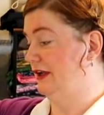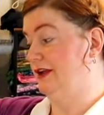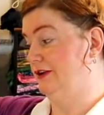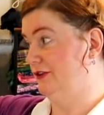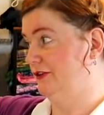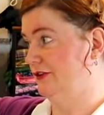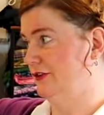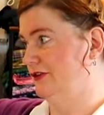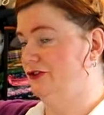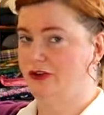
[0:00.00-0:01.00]
it is
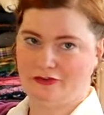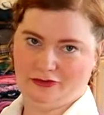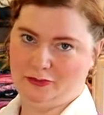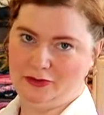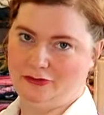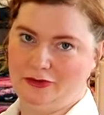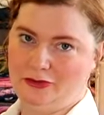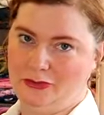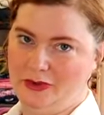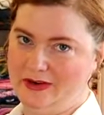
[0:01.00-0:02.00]
just as much fun
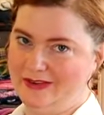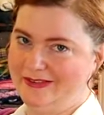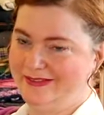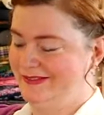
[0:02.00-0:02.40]
to wear.